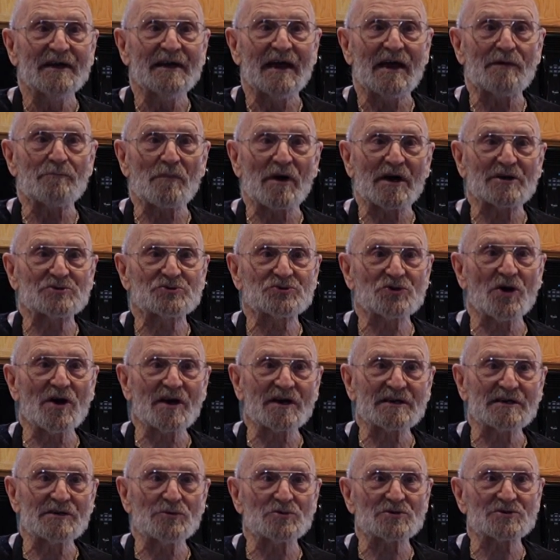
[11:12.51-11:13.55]
And my
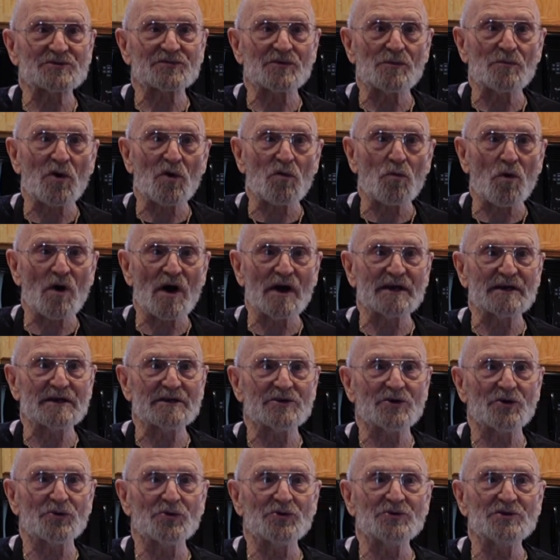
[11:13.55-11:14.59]
jockey was from Hawaii,
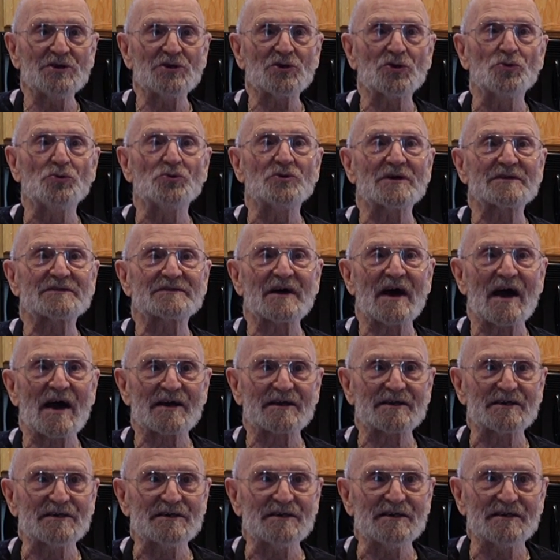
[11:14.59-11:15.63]
Ernie
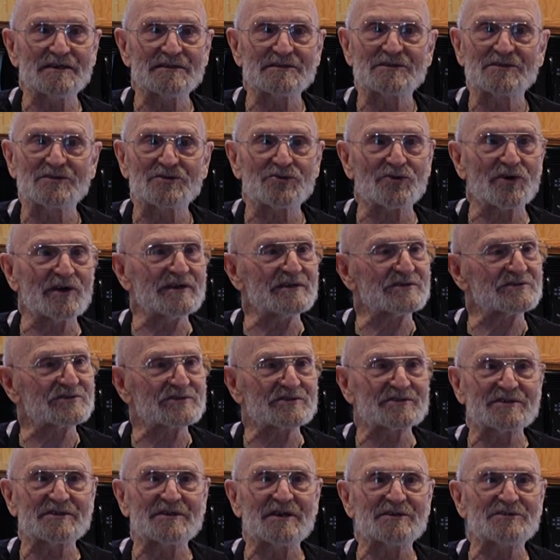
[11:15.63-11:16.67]
Kunataki, greatest
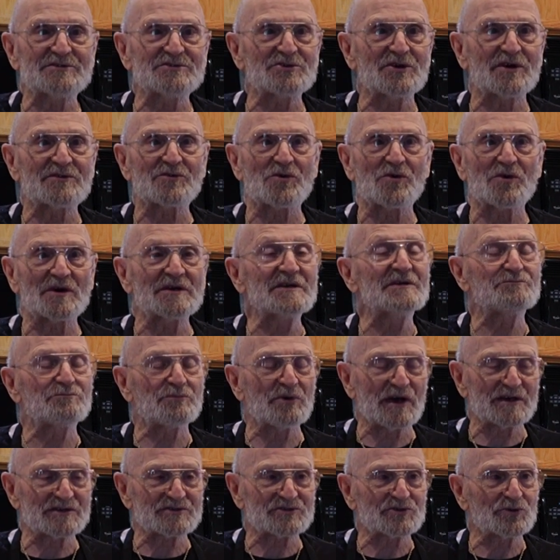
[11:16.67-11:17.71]
kid you ever met. He
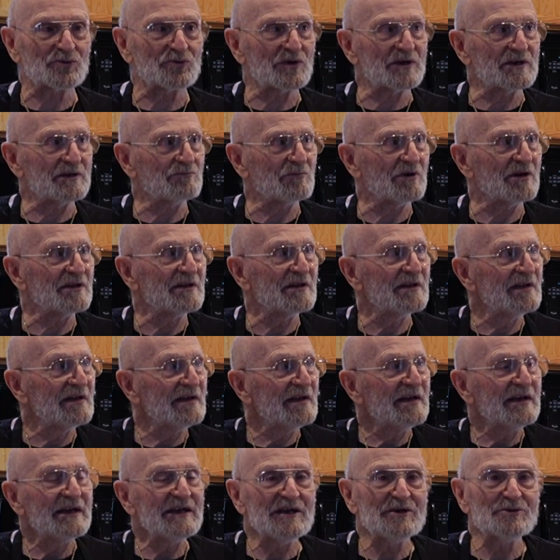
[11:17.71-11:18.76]
passed away, but
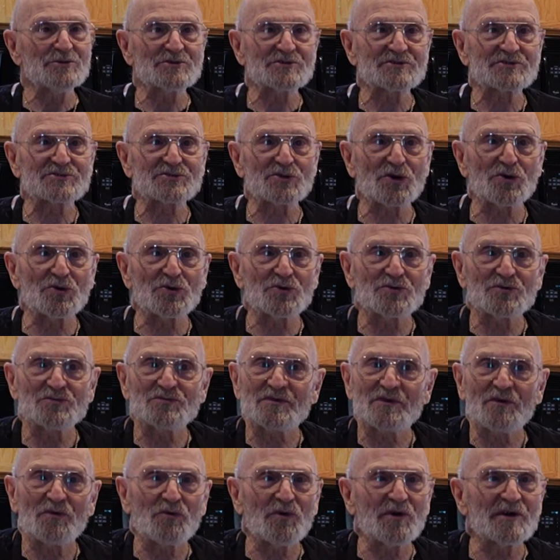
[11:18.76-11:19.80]
he was so,
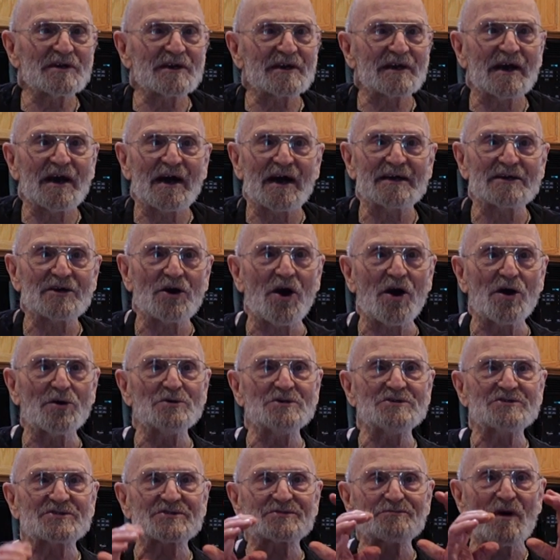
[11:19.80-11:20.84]
what a guy,
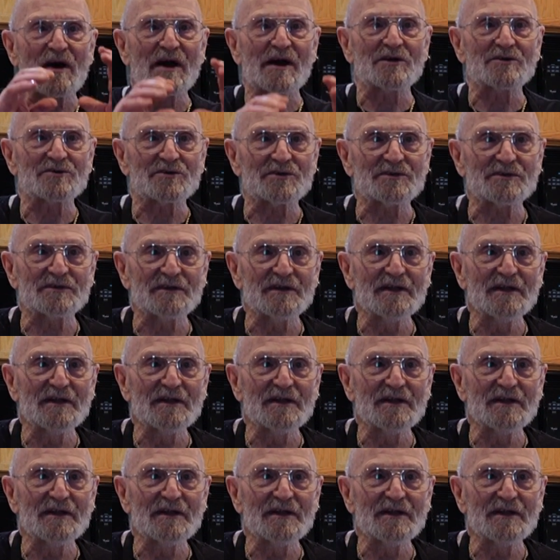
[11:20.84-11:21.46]
always smiling.